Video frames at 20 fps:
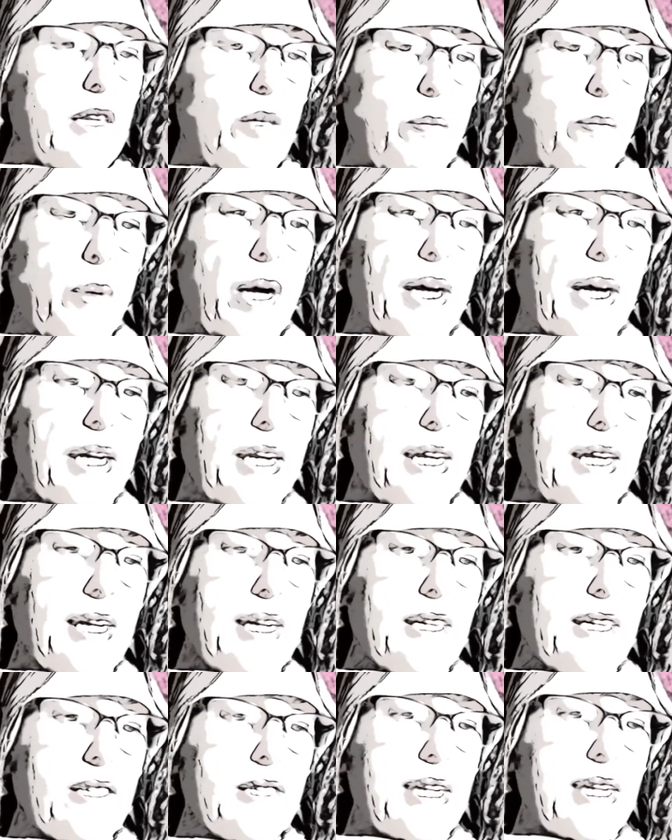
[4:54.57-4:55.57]
The
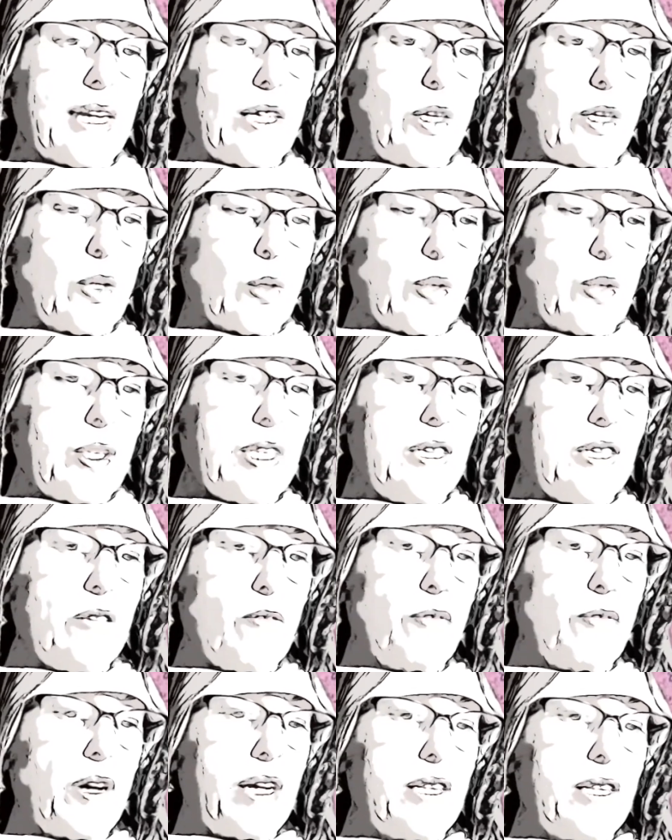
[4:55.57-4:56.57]
body is a learning
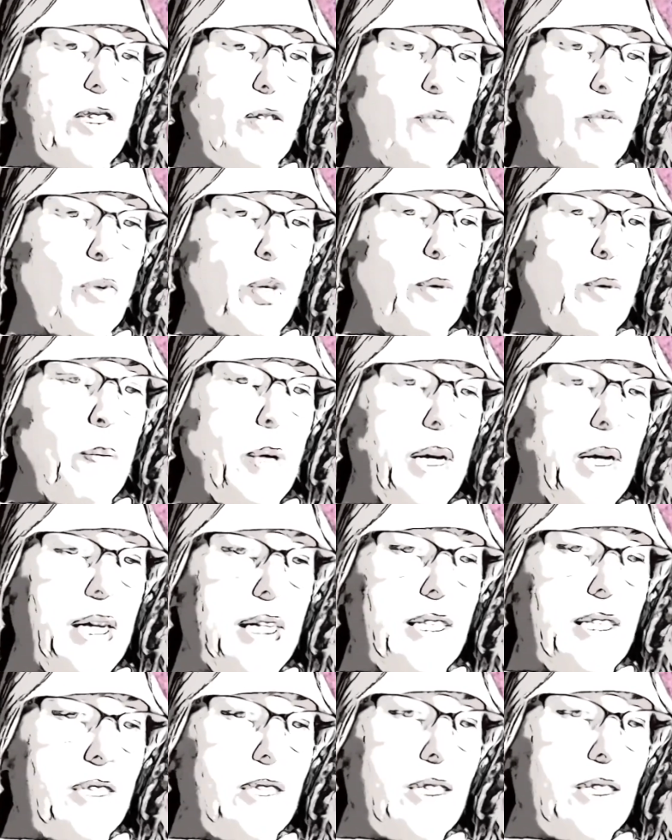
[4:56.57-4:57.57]
device for the
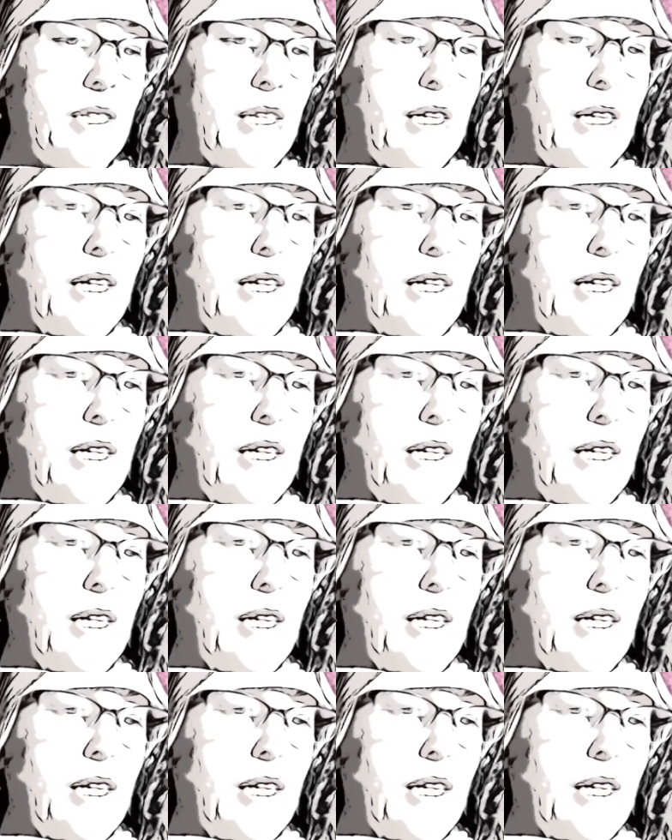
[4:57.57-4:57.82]
mind.